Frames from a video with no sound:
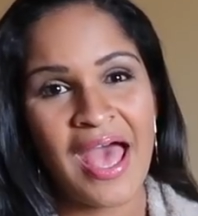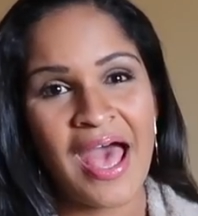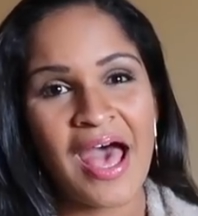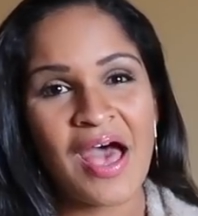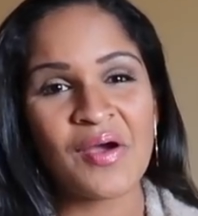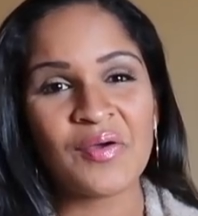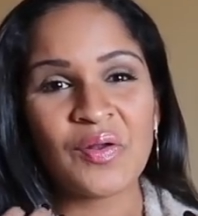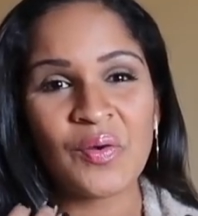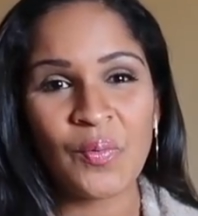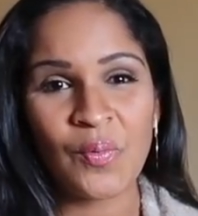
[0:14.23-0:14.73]

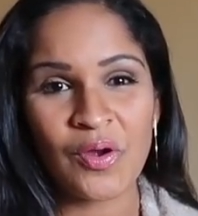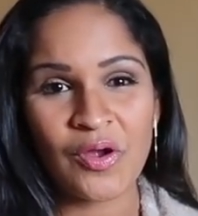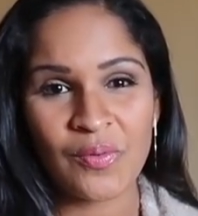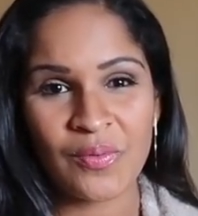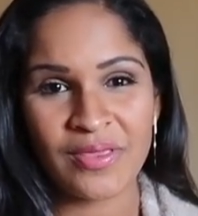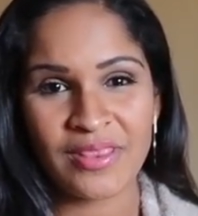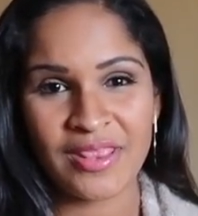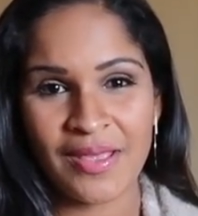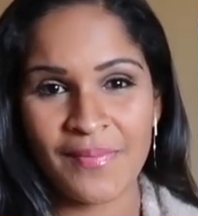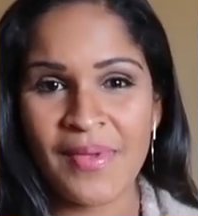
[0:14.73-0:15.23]
How to
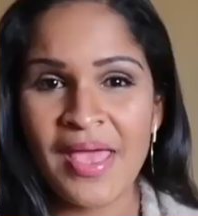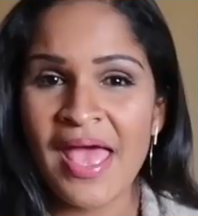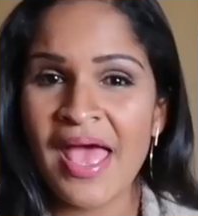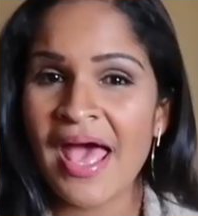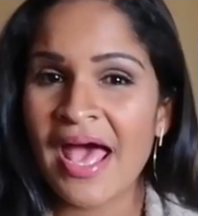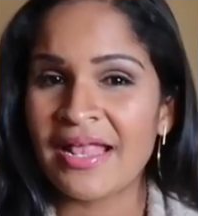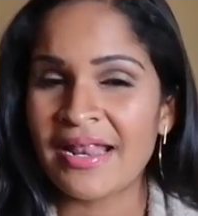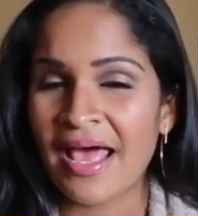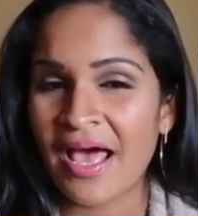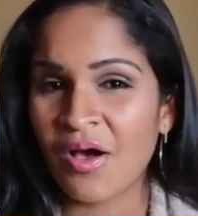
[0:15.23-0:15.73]
work with them
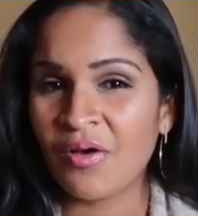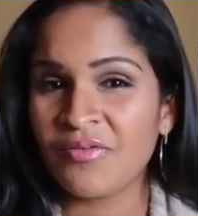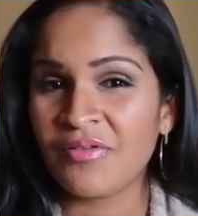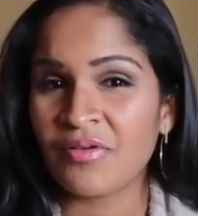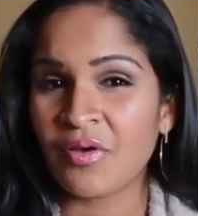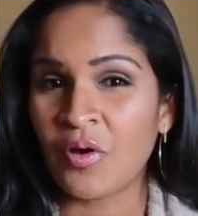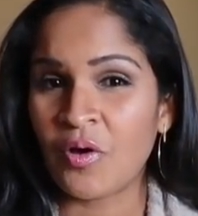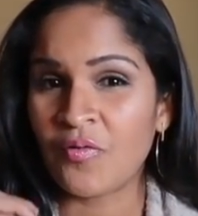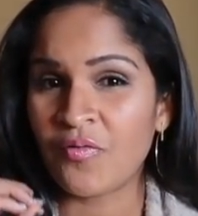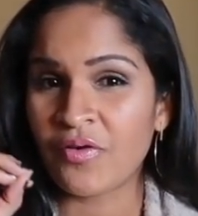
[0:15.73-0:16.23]
and how
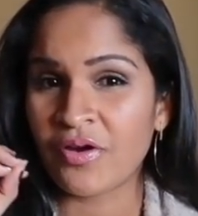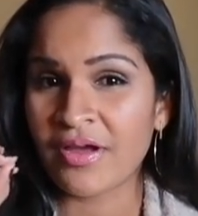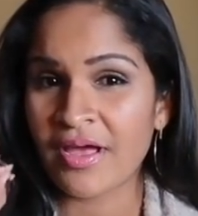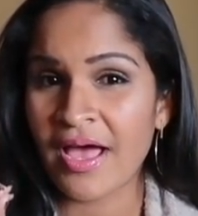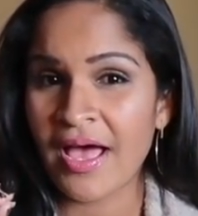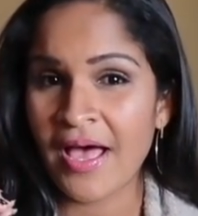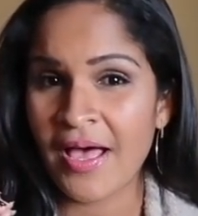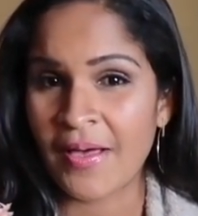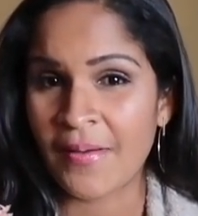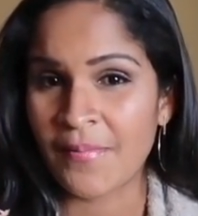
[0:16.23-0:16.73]
to
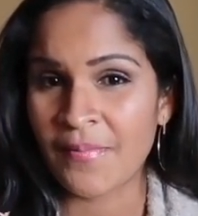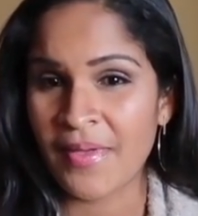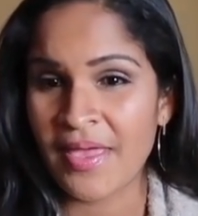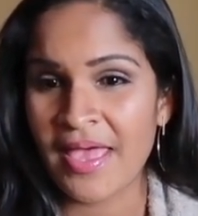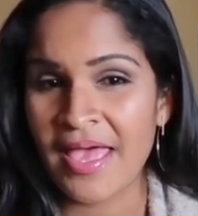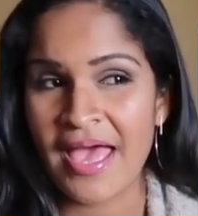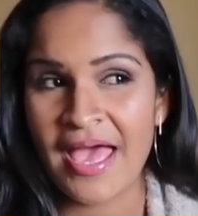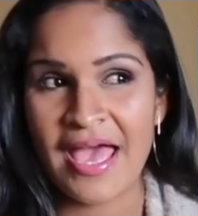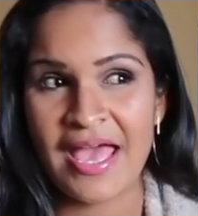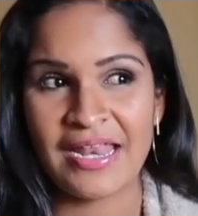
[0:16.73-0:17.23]
overcome
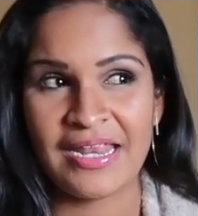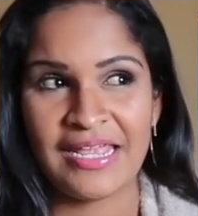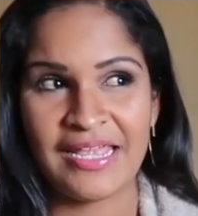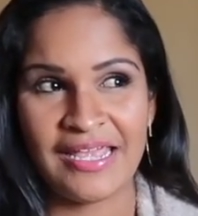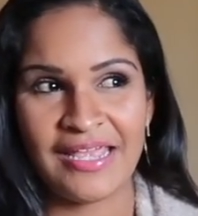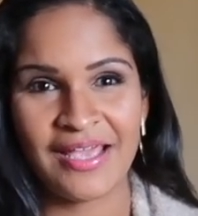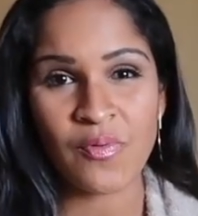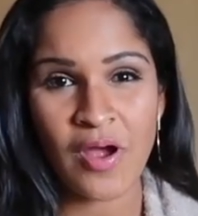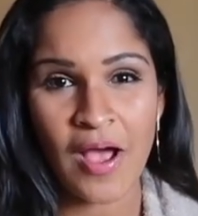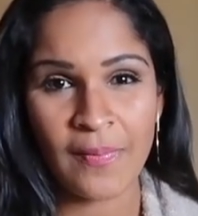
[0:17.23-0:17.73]

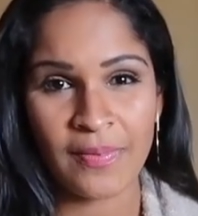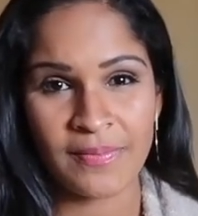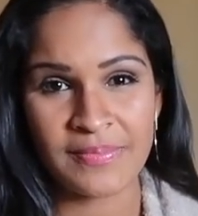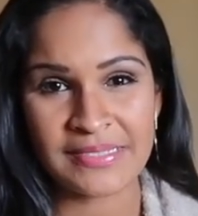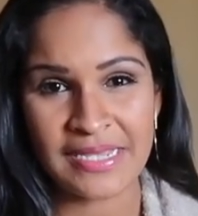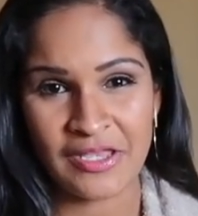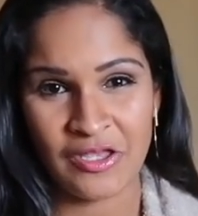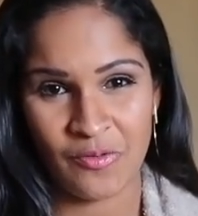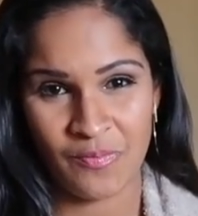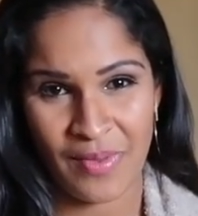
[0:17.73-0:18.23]
any problems
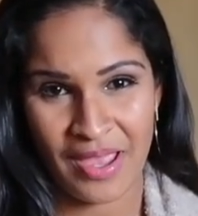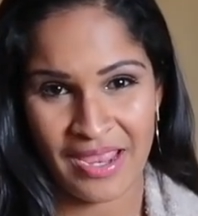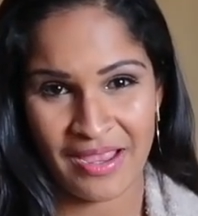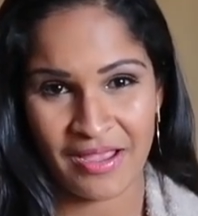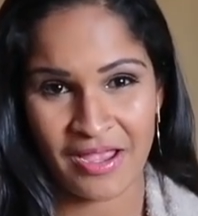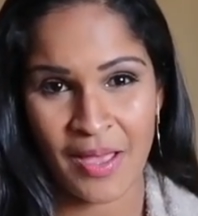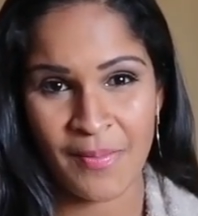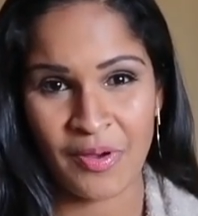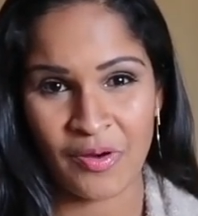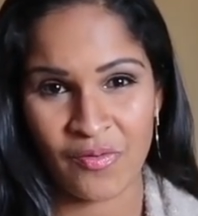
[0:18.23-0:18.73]
that you
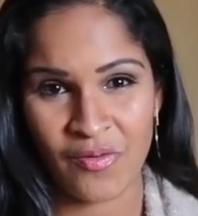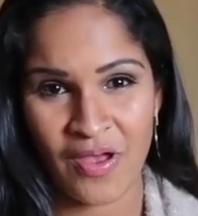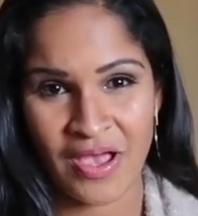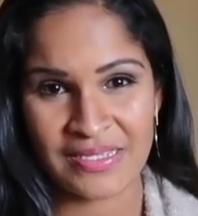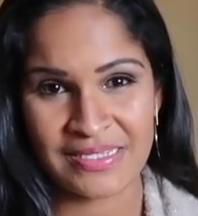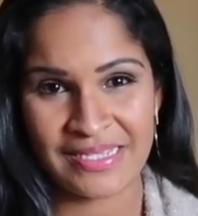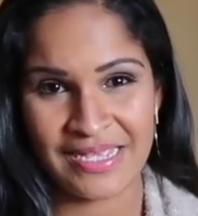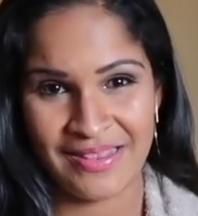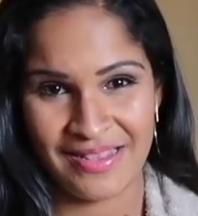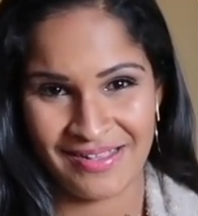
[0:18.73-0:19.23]
might come
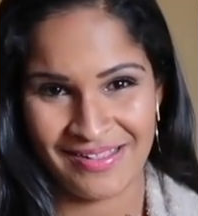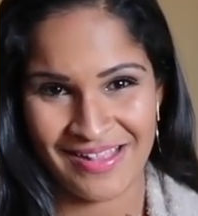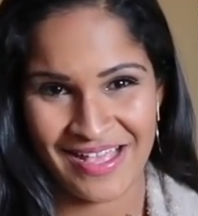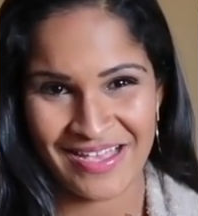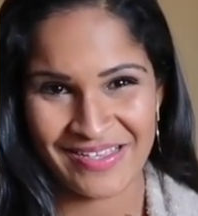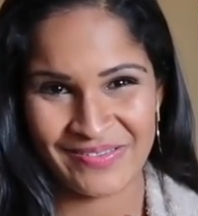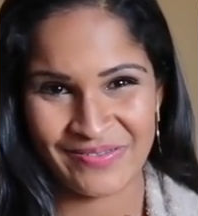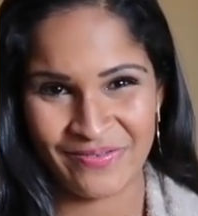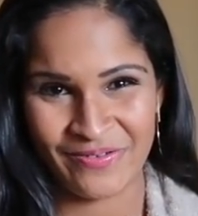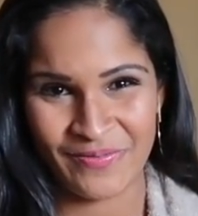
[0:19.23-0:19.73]
across in the
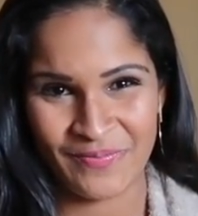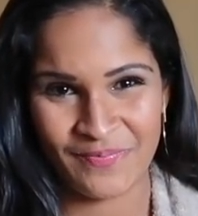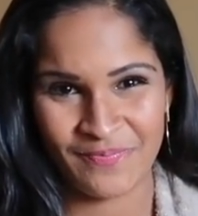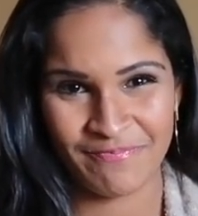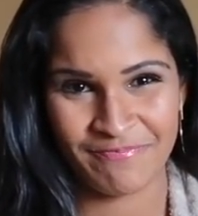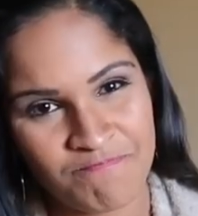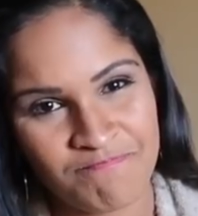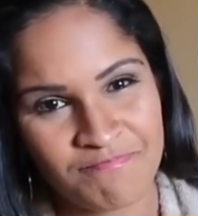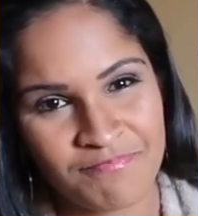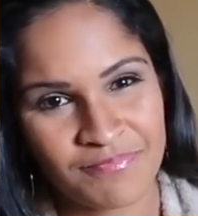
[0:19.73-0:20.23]
classroom.
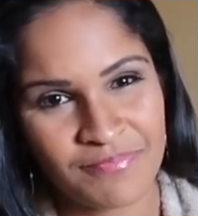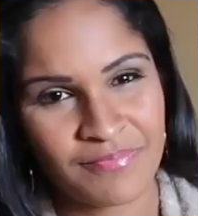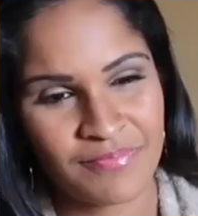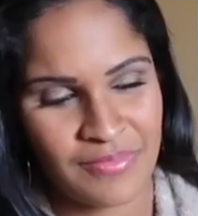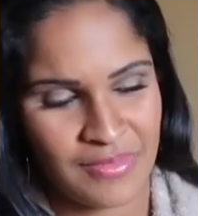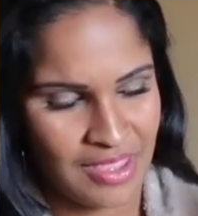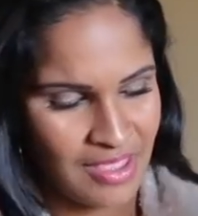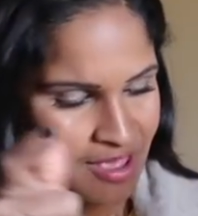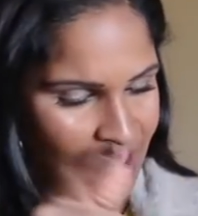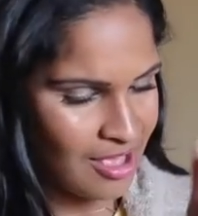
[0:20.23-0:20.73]

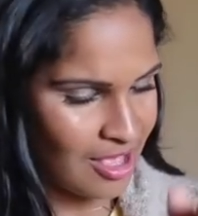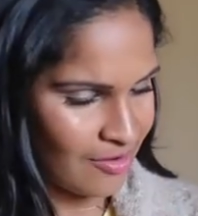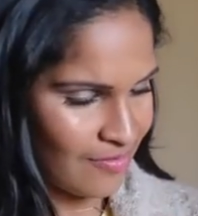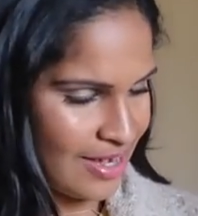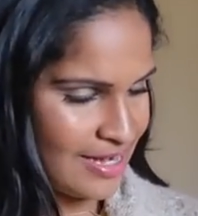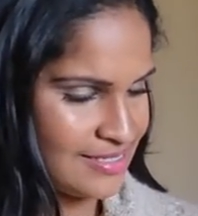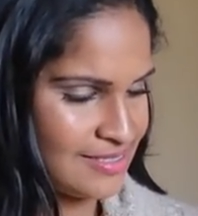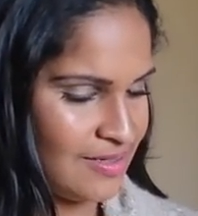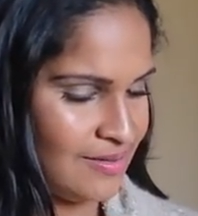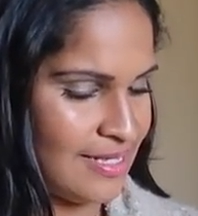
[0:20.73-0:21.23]
All
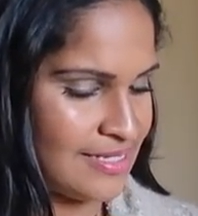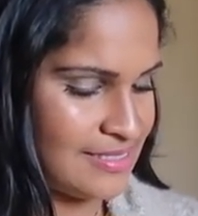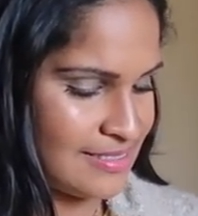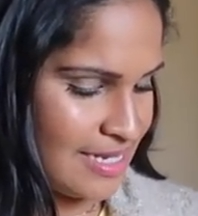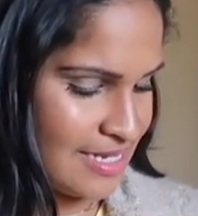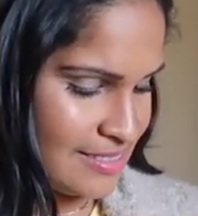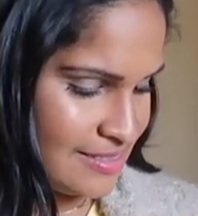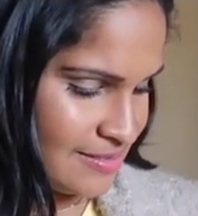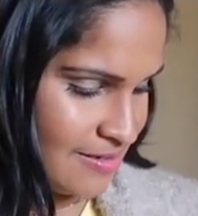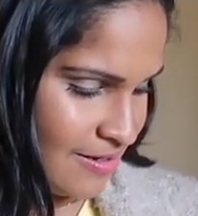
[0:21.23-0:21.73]
right, so let's get